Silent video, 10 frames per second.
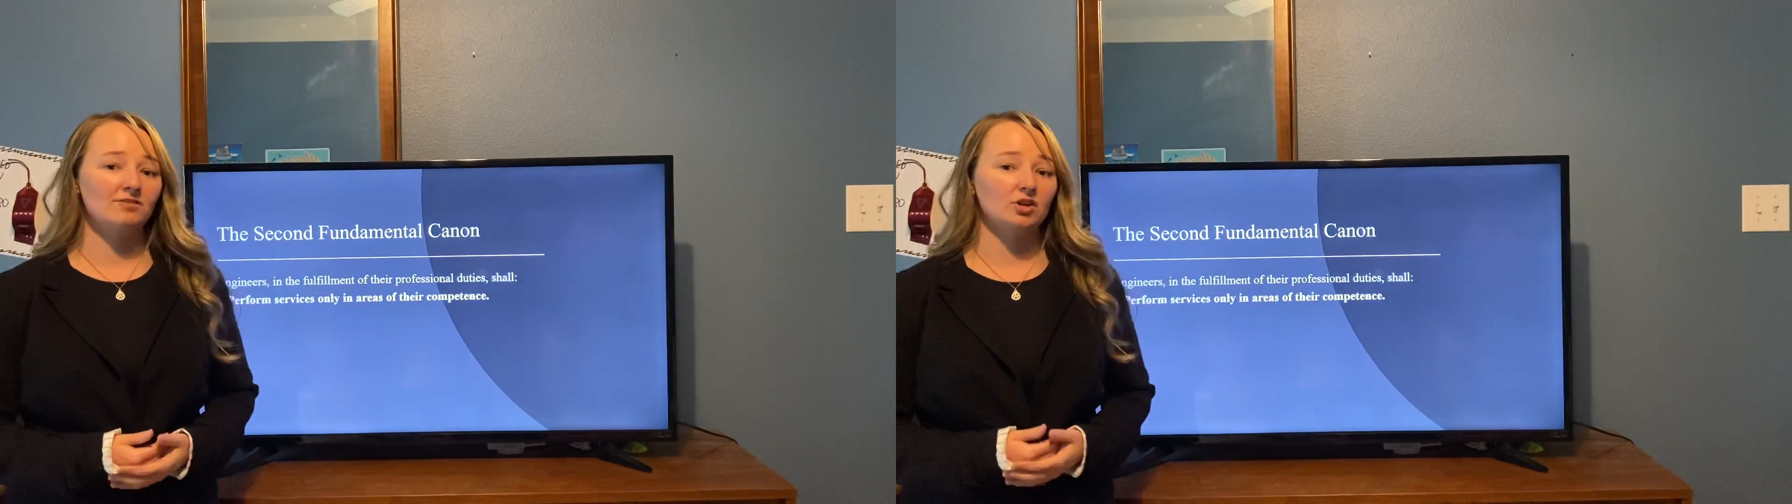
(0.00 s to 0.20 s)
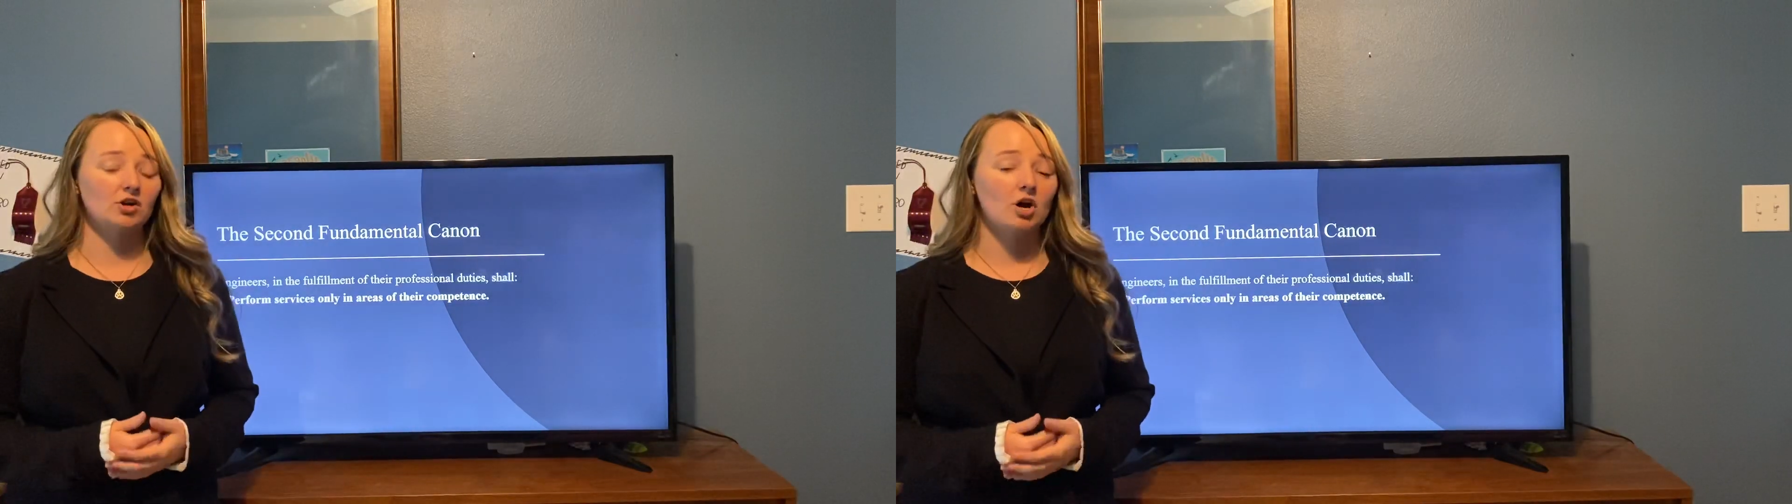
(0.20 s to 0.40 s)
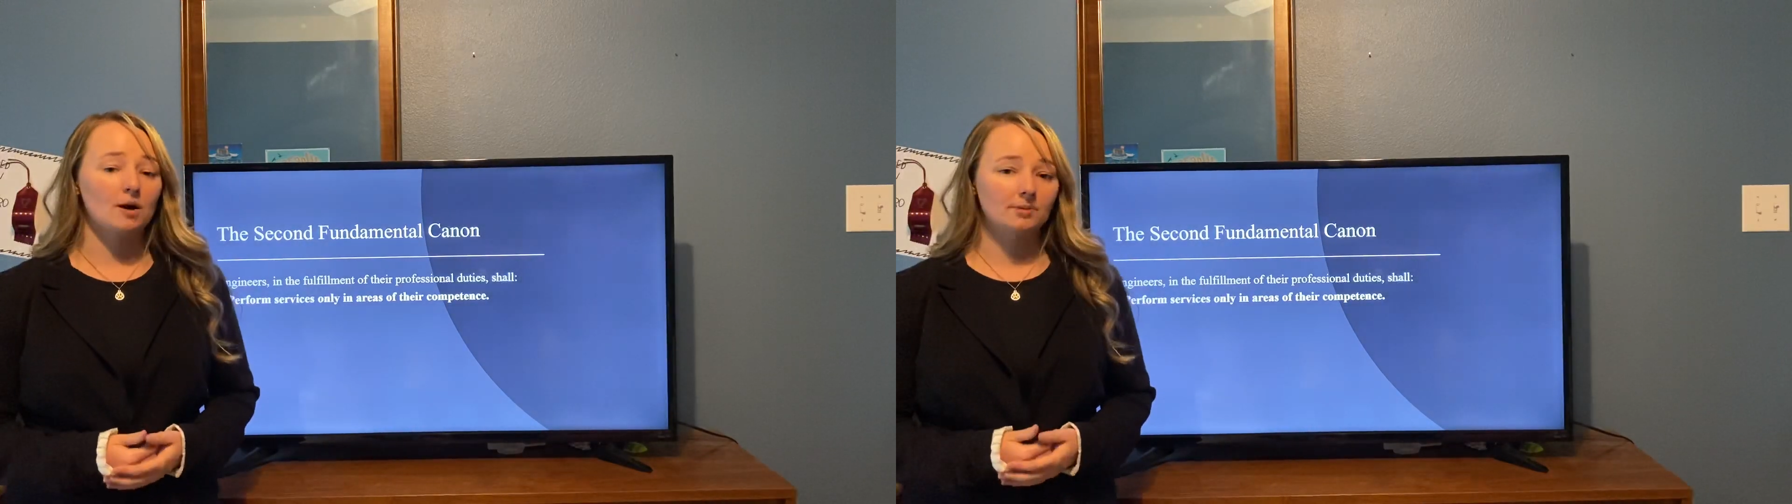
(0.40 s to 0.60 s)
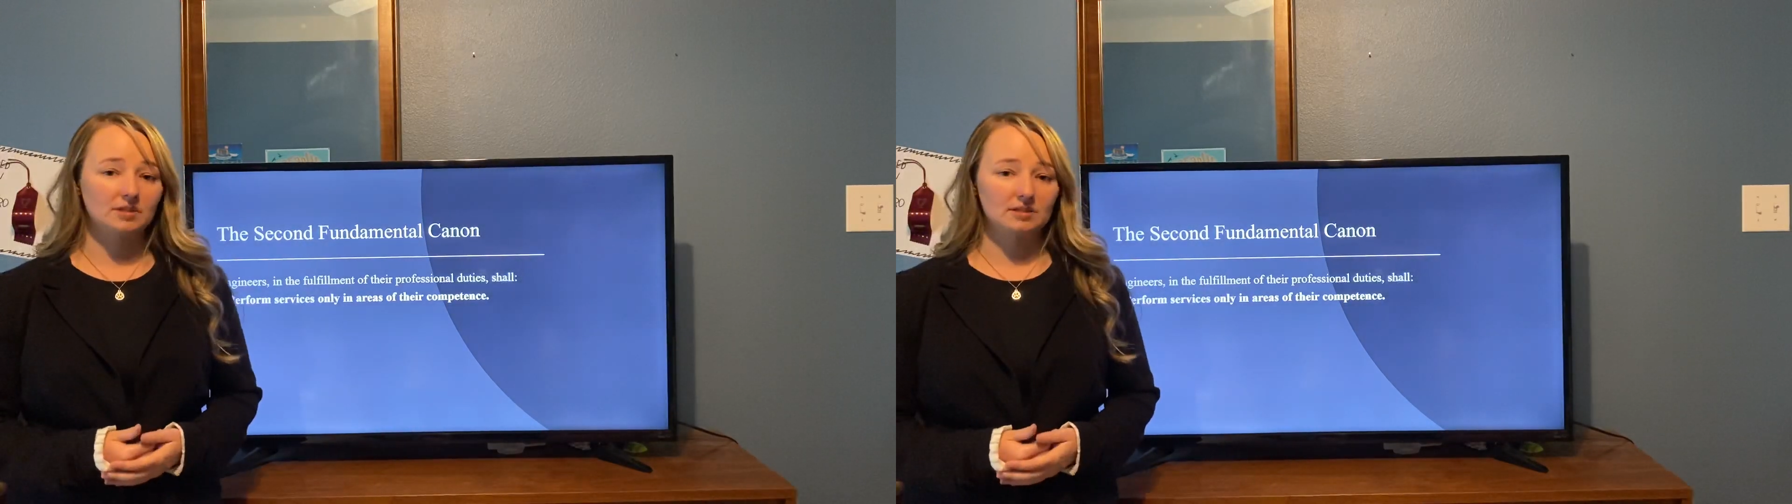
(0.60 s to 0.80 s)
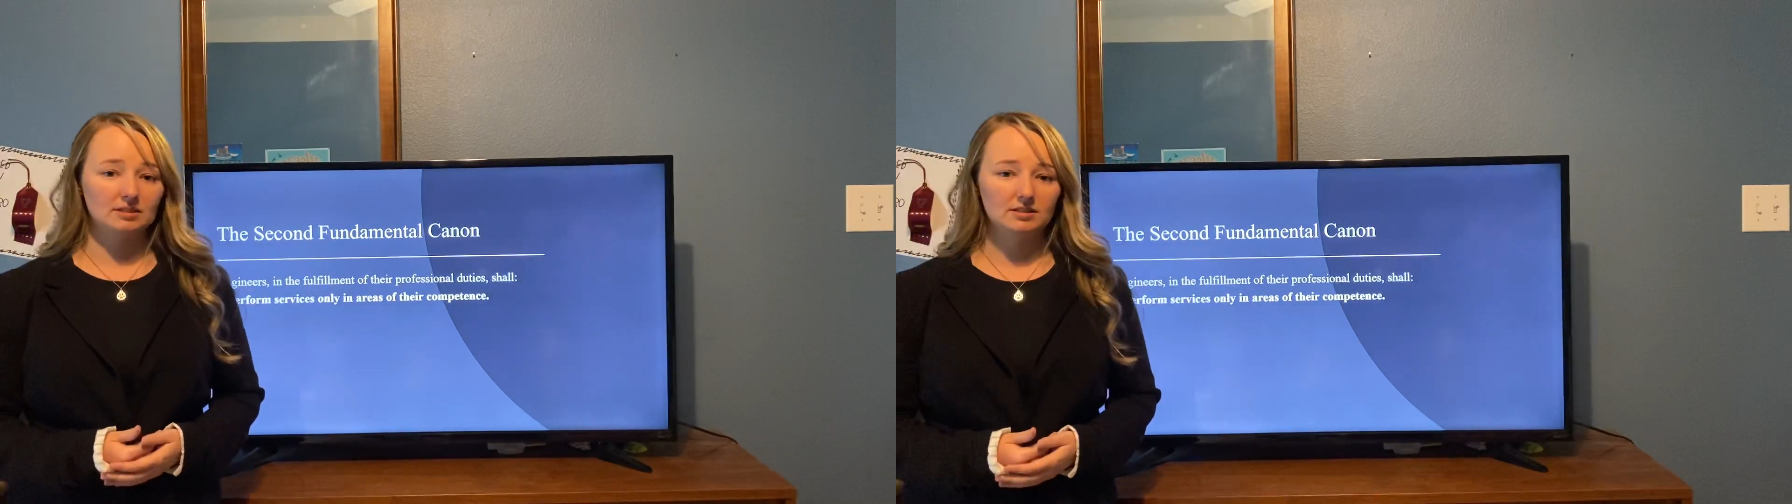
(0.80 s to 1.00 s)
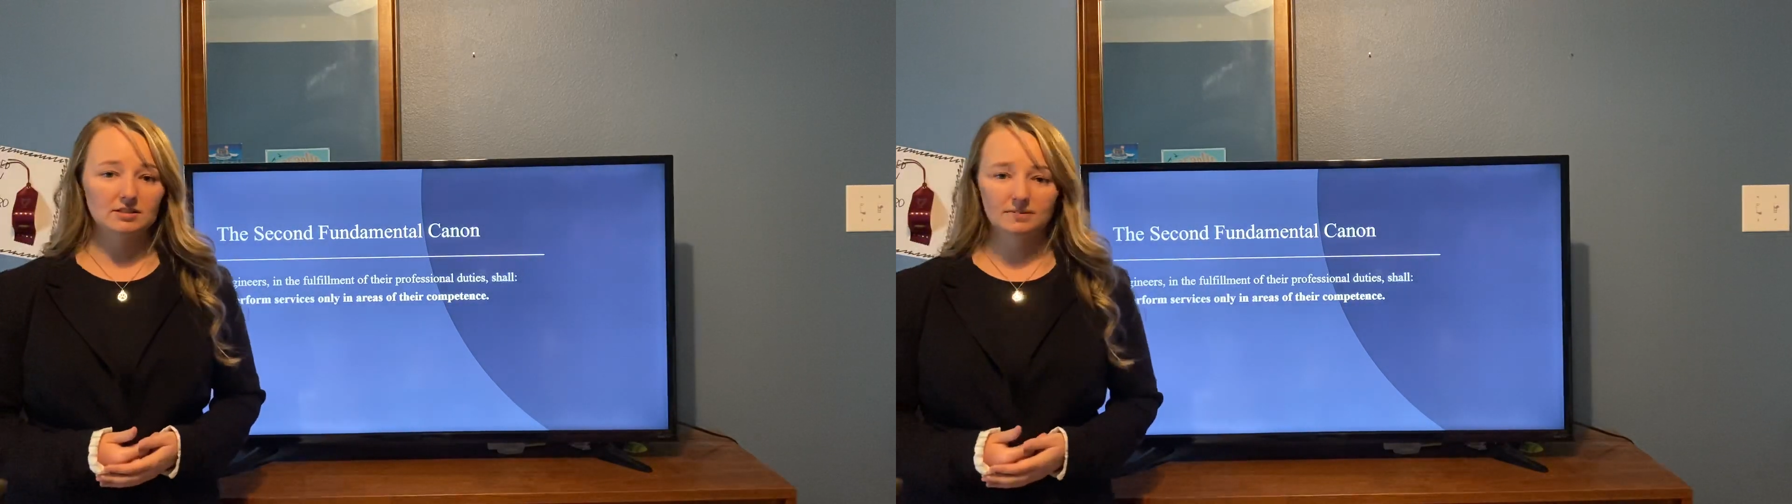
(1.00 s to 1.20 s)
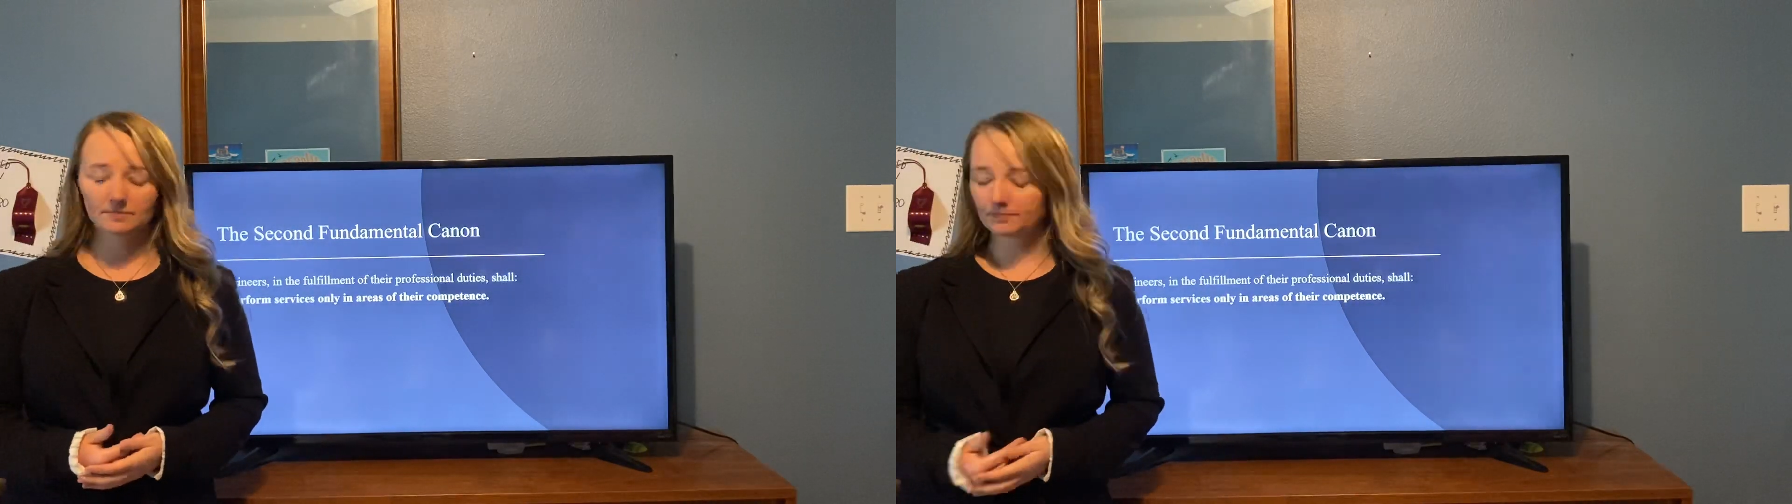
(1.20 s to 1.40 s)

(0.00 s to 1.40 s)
of their competence.